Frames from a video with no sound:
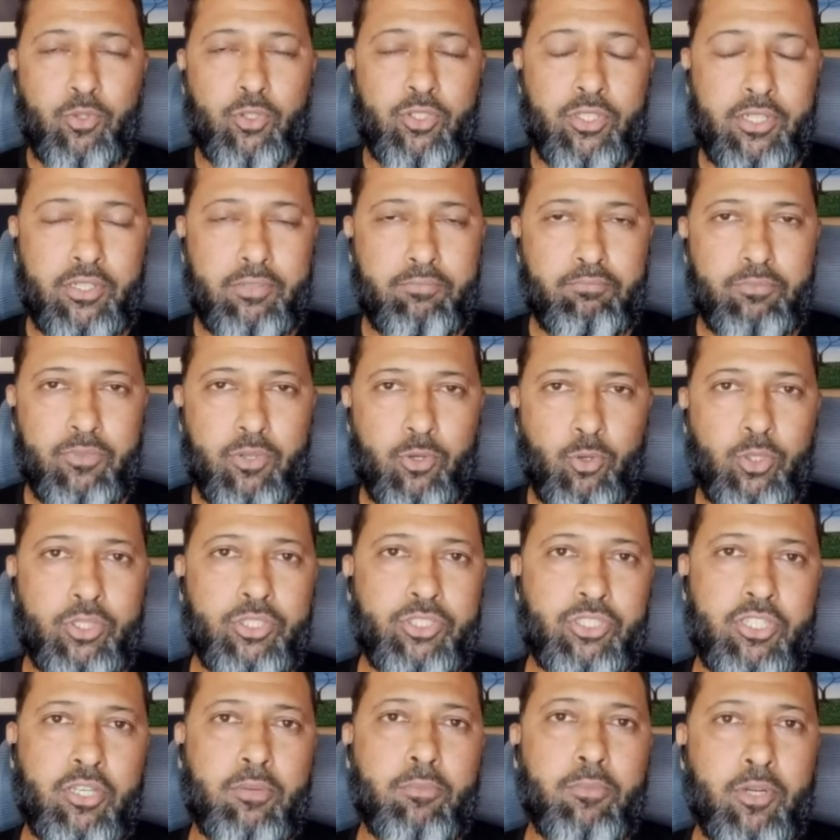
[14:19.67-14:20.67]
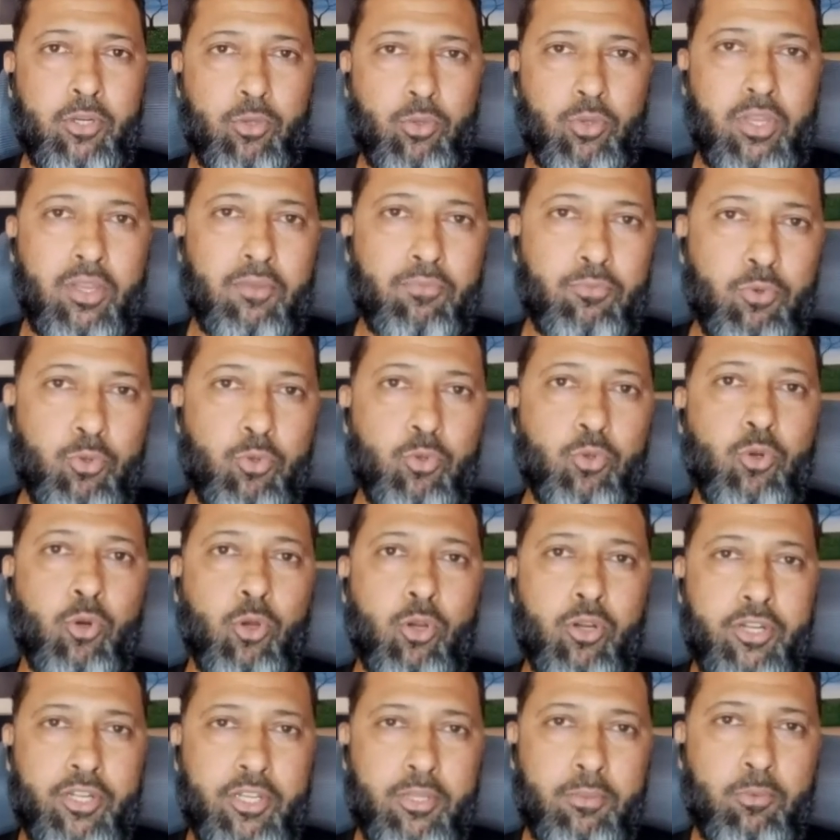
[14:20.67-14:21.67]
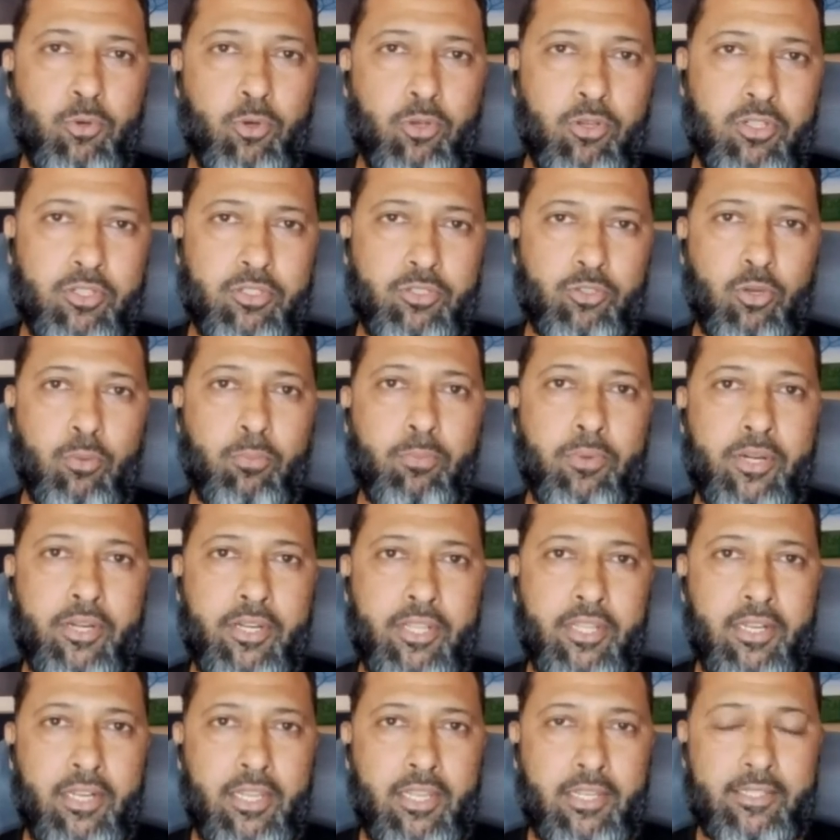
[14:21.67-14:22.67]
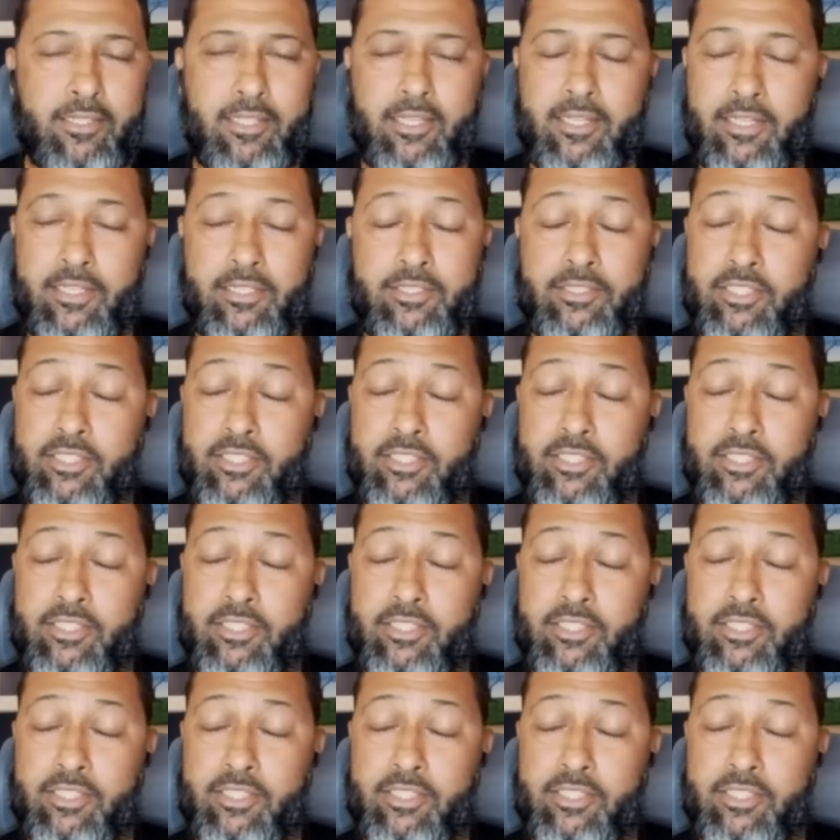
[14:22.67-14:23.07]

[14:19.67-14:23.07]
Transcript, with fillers: for the Rohit Sharma to have two quality bowlers operating like that.